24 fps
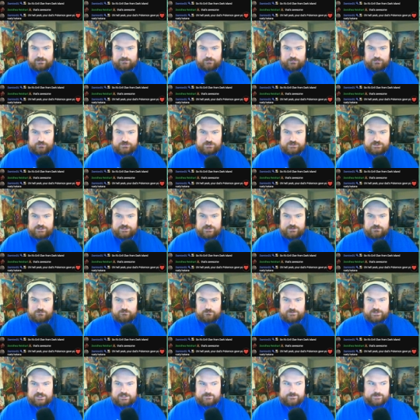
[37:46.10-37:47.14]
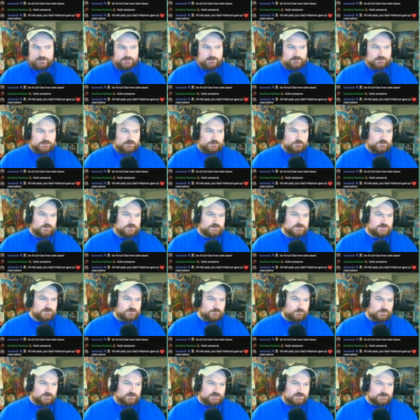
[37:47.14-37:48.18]
Bushido readme. You would
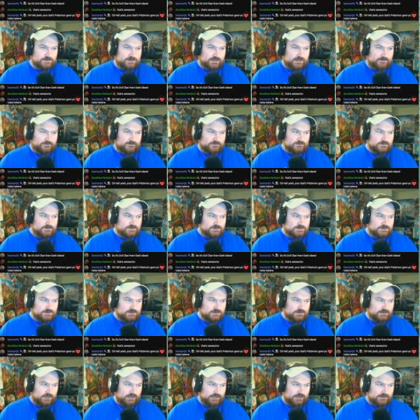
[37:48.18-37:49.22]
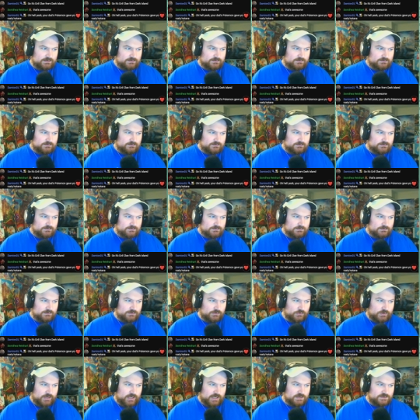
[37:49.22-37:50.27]
assume that this would have, like,
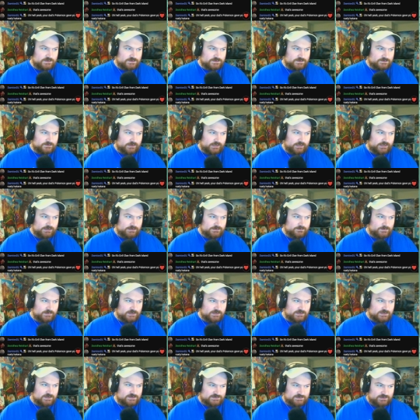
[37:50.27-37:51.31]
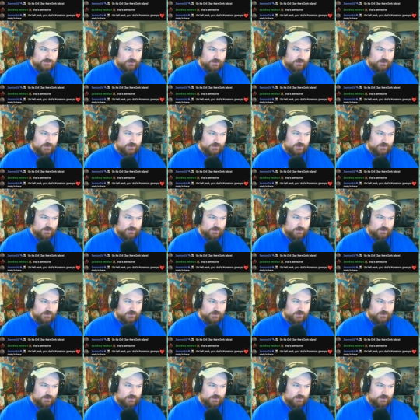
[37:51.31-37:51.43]
locations, right? But it doesn't.